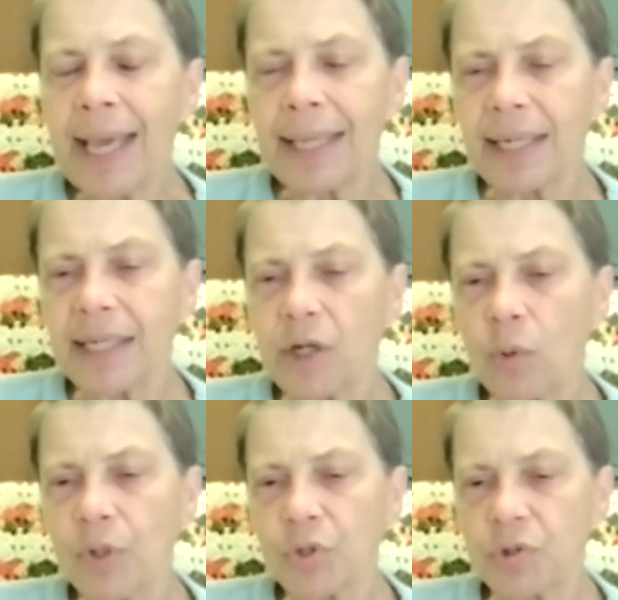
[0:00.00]
And I know
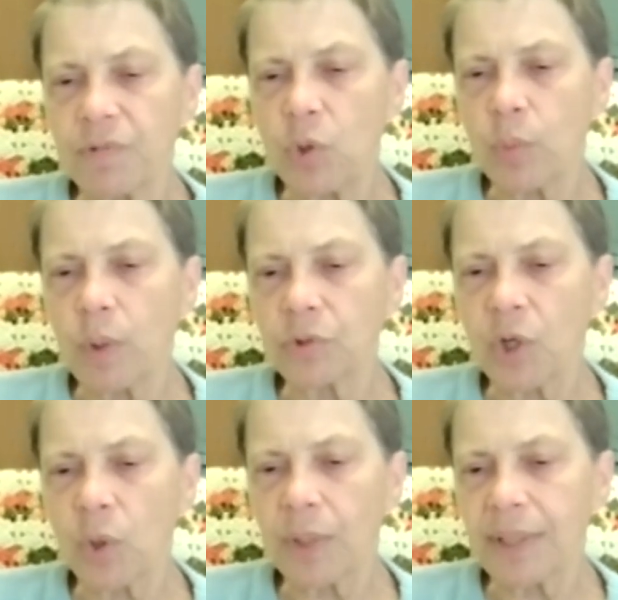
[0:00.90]
most of you won't
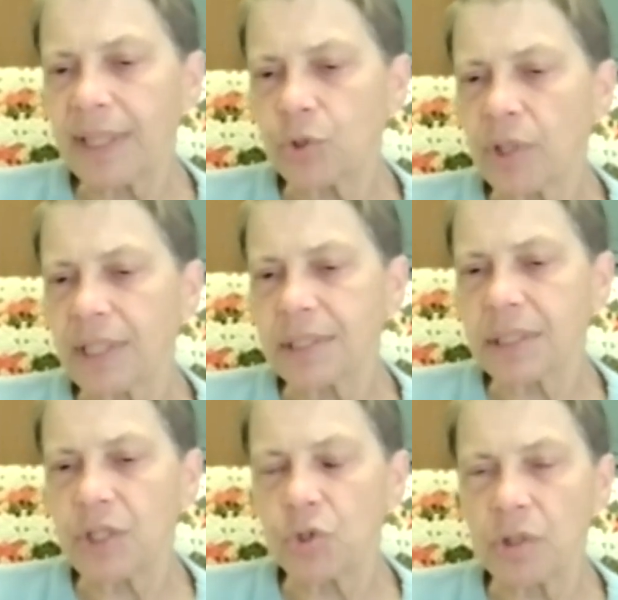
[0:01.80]
know what that
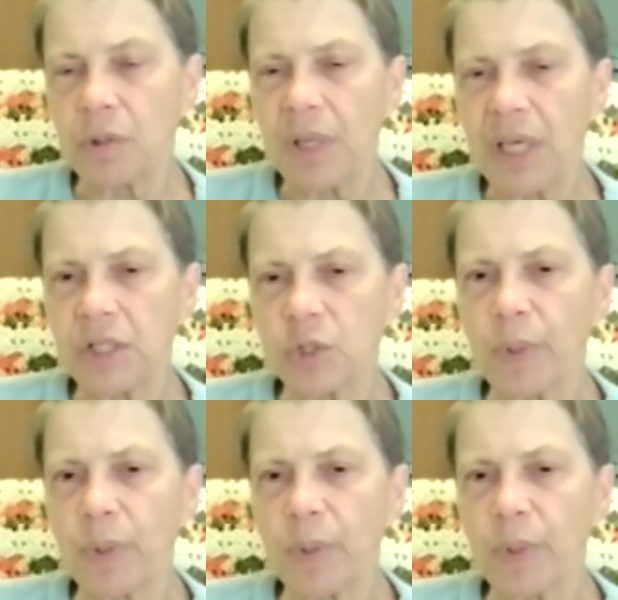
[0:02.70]
translation means,